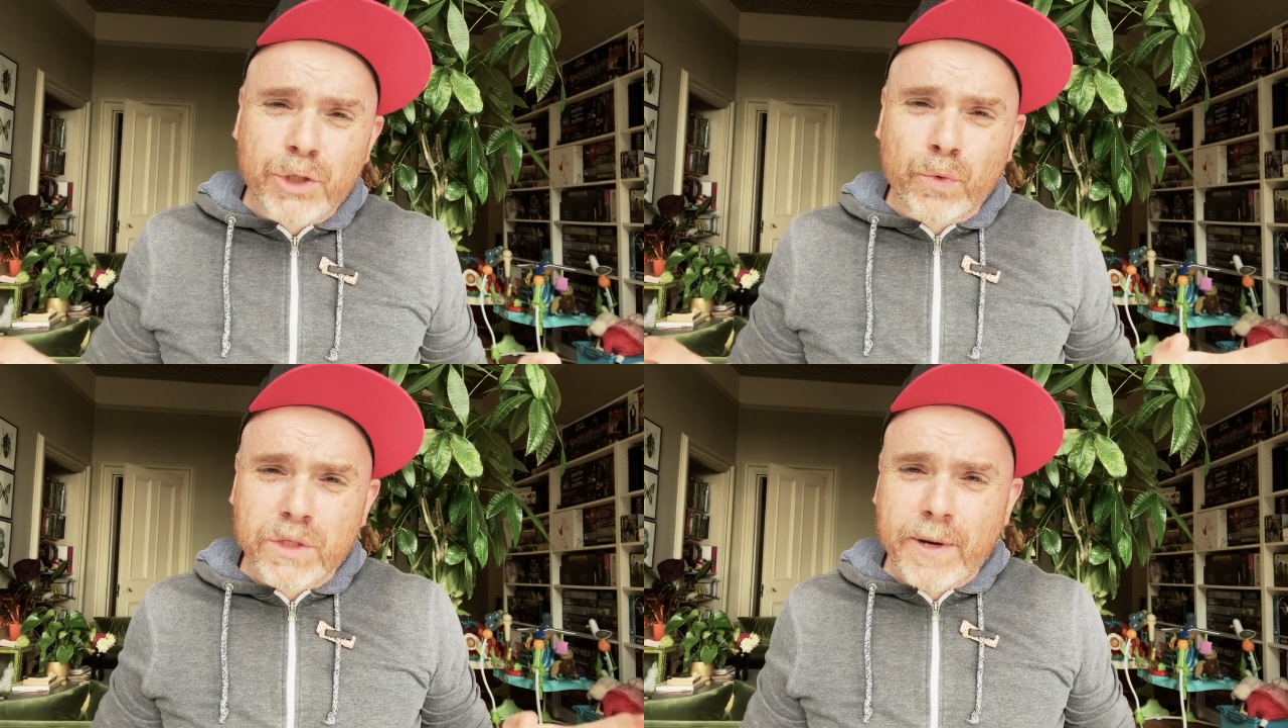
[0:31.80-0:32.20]

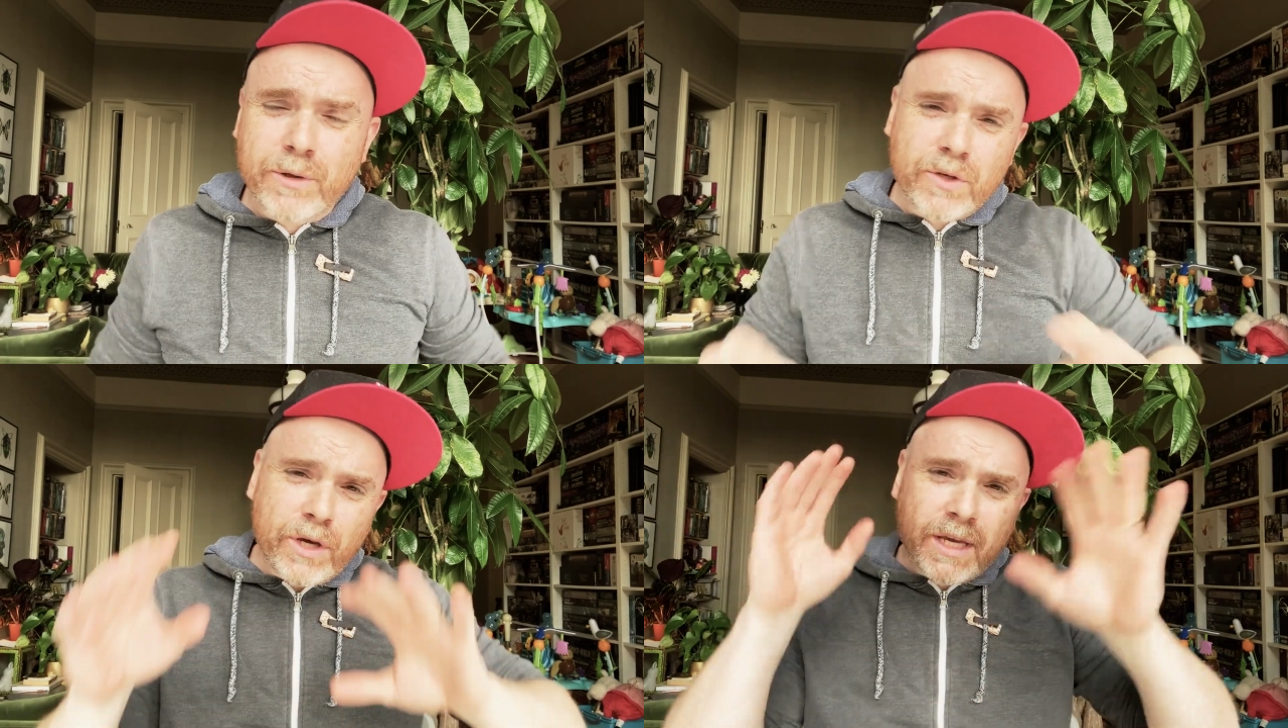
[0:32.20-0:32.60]
show as well,
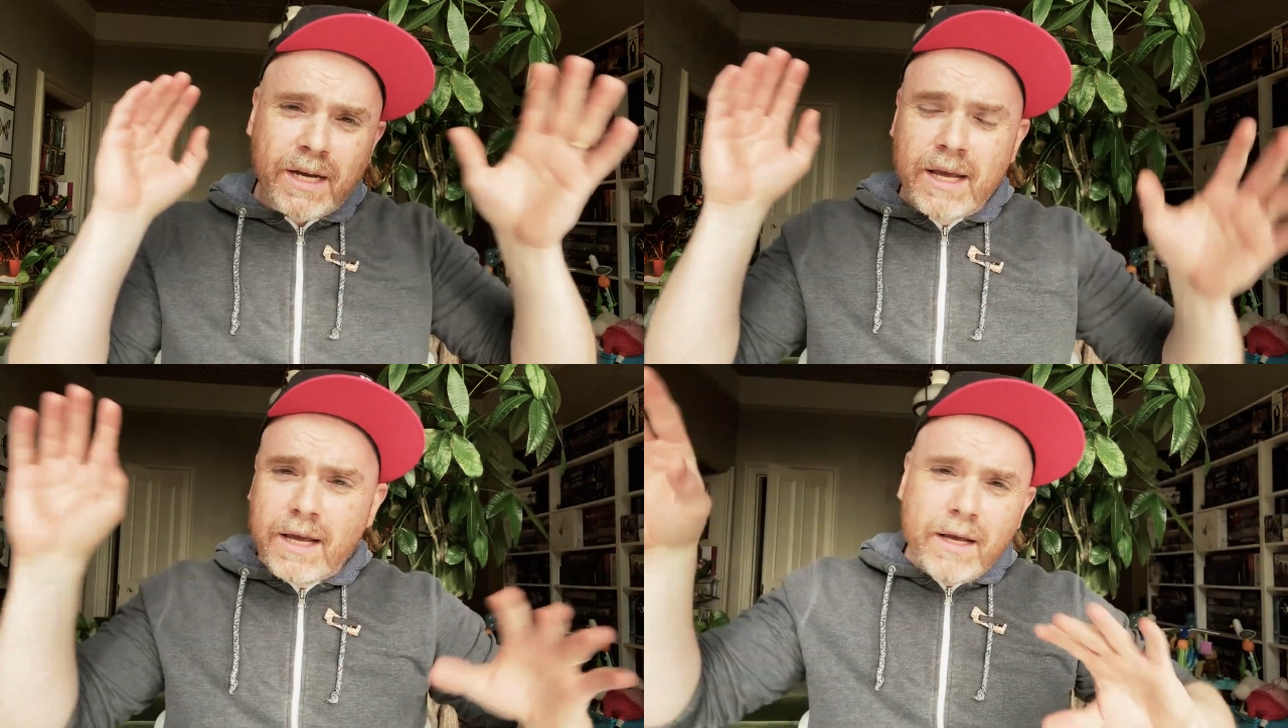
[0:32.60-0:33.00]
so you
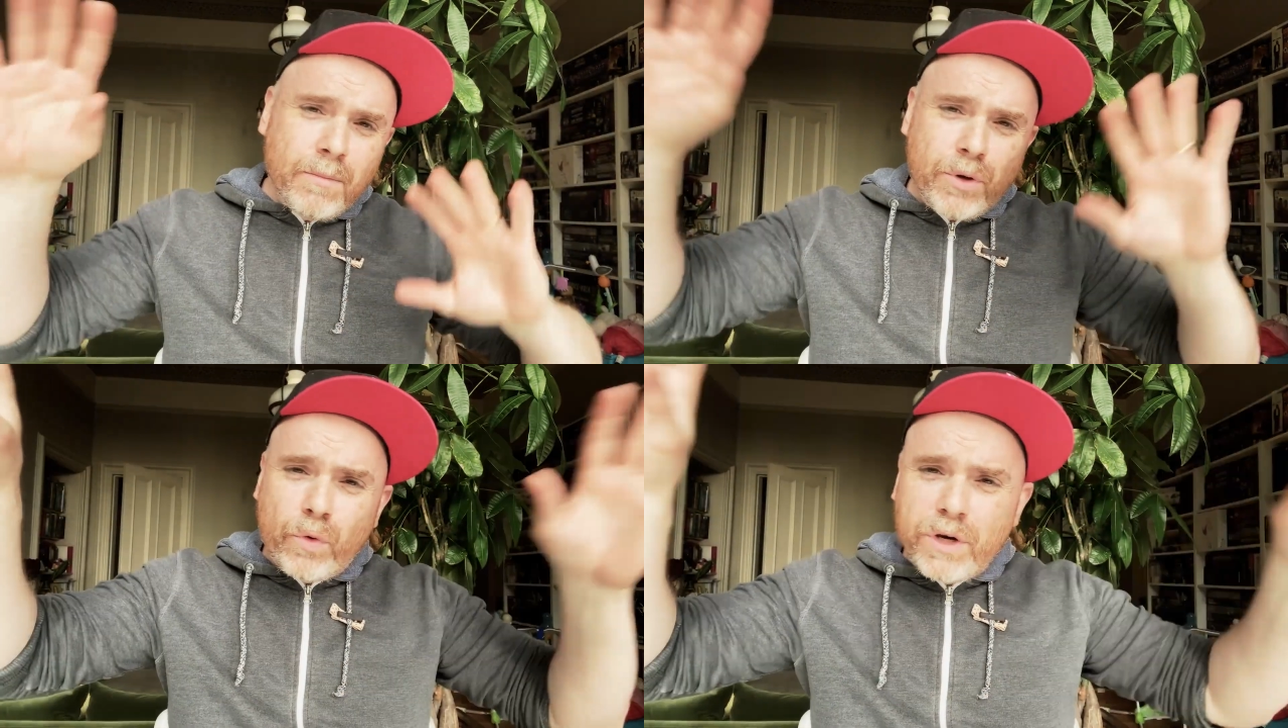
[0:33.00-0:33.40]
can
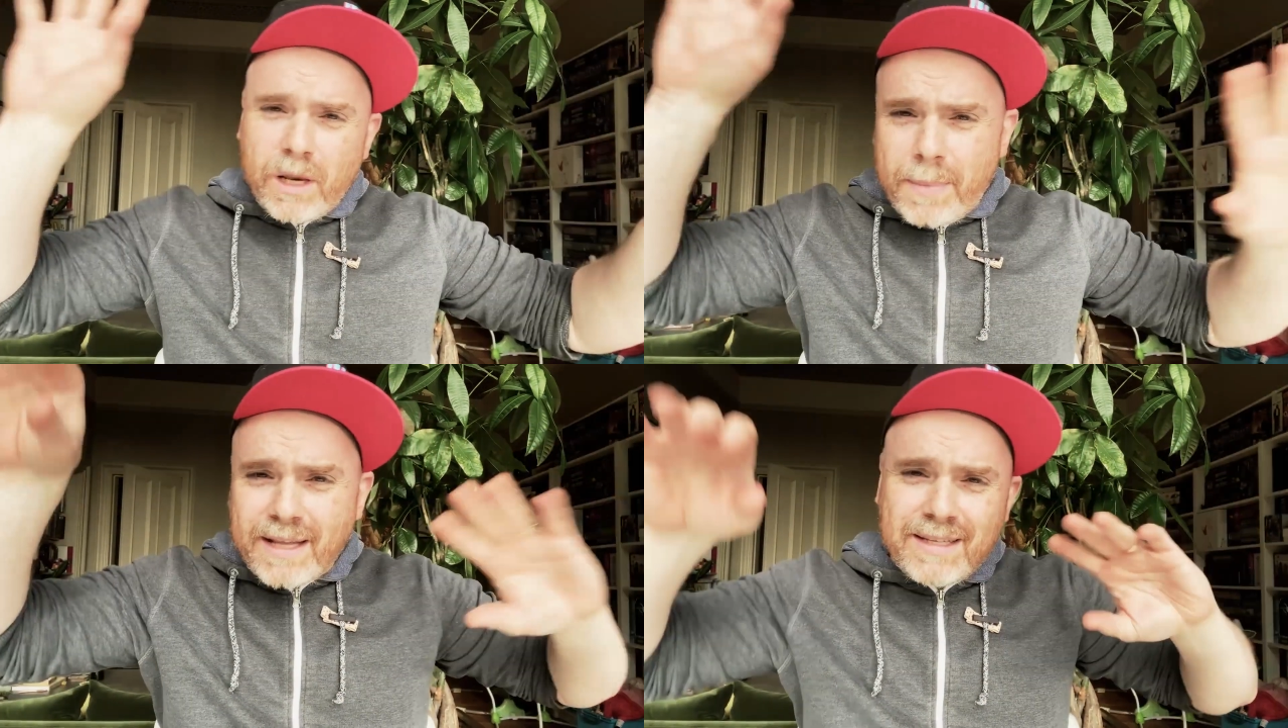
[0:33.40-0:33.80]
put it on
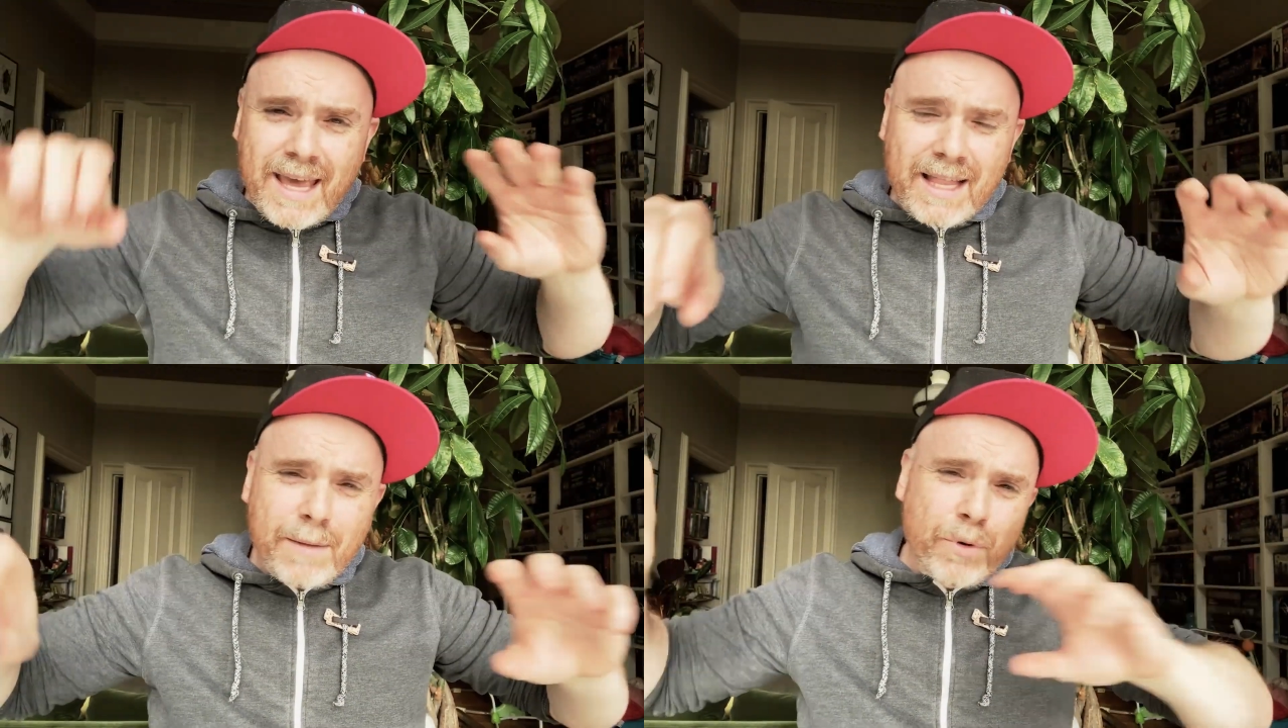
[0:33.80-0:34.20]
your big telly,